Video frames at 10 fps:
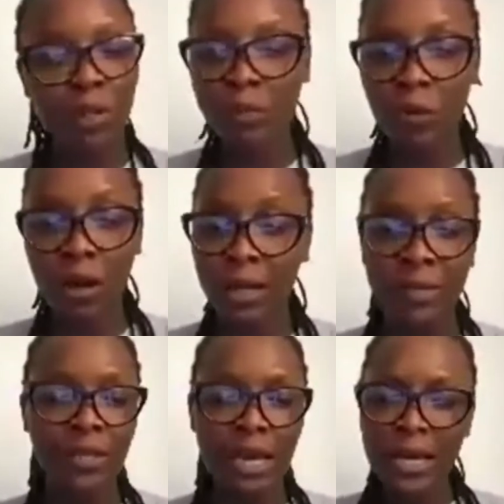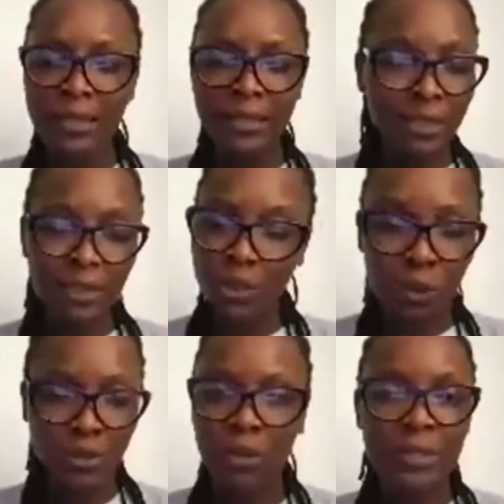we were just running for our lives.
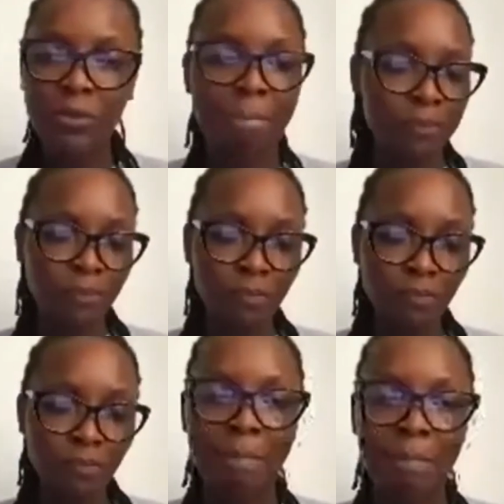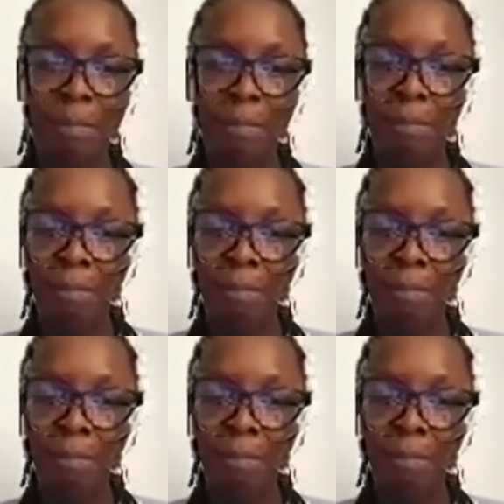That's the short story of it, really.